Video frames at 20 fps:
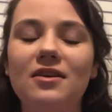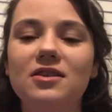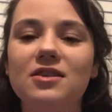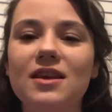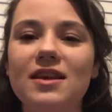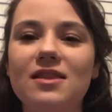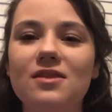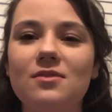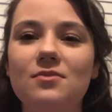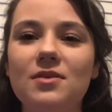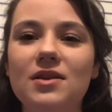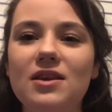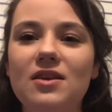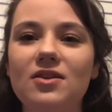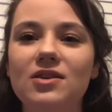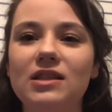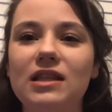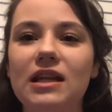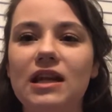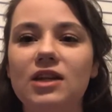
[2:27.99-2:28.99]
It's like three
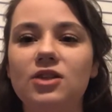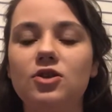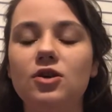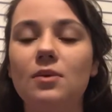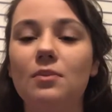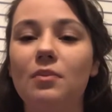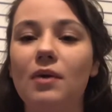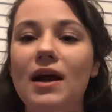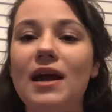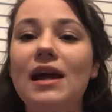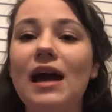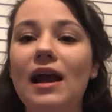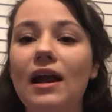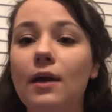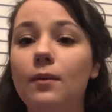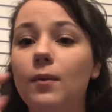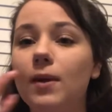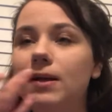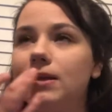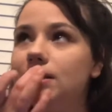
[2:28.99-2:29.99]
years, then I took a break and
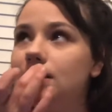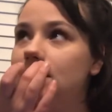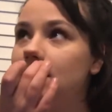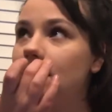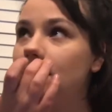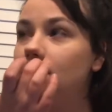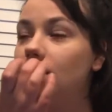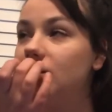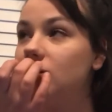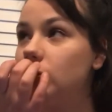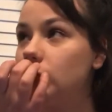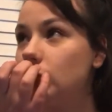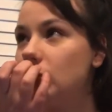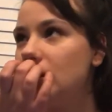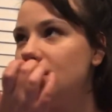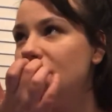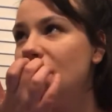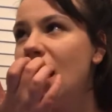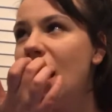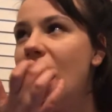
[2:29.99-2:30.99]
I wanted to take French
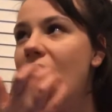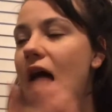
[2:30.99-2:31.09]
three